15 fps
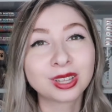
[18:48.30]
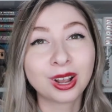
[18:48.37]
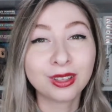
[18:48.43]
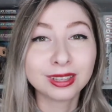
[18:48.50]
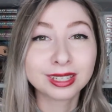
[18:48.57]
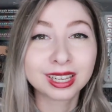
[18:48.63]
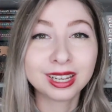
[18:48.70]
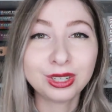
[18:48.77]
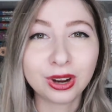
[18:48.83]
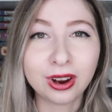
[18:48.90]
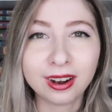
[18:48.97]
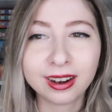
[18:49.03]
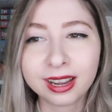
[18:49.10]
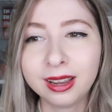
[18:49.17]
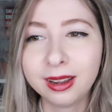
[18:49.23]
saw this at
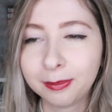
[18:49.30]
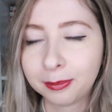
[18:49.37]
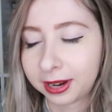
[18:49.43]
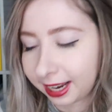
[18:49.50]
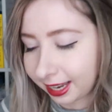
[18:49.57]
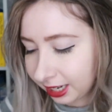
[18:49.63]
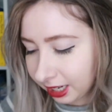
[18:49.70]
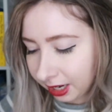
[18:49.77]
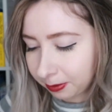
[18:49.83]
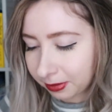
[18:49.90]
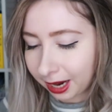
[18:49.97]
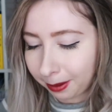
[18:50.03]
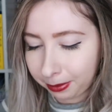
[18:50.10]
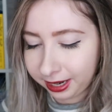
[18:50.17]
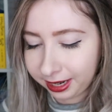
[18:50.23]
Target, but I ended up
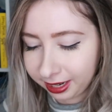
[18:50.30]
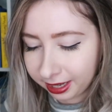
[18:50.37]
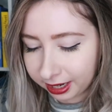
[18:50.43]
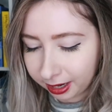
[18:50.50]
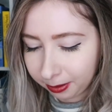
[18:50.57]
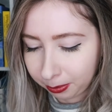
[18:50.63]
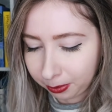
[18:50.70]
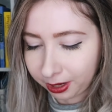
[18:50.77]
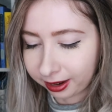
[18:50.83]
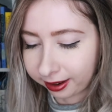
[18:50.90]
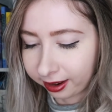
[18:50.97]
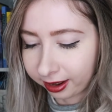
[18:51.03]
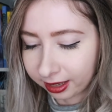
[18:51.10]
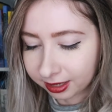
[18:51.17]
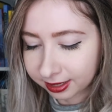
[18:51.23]
not picking it up
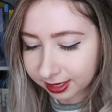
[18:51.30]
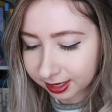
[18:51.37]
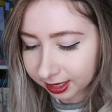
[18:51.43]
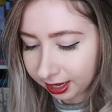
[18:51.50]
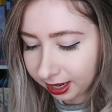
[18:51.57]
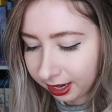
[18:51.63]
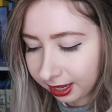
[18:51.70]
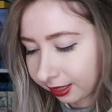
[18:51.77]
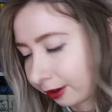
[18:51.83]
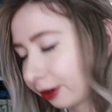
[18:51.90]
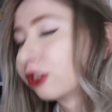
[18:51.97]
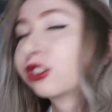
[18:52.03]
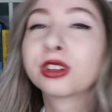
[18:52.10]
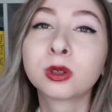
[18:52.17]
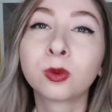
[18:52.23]
because
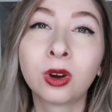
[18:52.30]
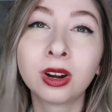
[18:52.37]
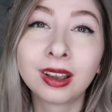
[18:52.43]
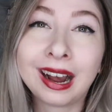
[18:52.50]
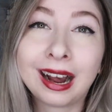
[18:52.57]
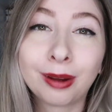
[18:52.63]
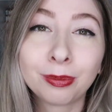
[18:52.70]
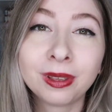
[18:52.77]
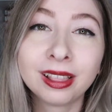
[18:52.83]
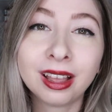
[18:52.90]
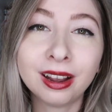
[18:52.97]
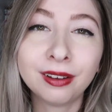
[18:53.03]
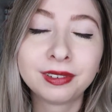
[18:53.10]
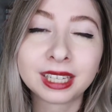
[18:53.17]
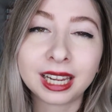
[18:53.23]
there's just one copy
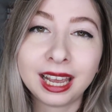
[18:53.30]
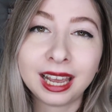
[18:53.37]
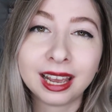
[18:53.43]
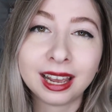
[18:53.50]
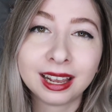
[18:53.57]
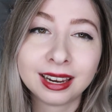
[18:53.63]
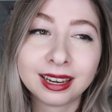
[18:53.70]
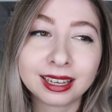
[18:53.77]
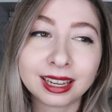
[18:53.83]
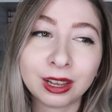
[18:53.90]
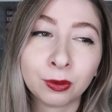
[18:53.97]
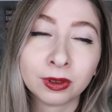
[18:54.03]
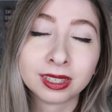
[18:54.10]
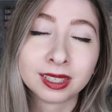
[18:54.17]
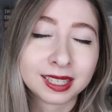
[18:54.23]
left and
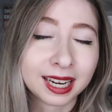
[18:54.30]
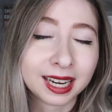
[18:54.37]
it was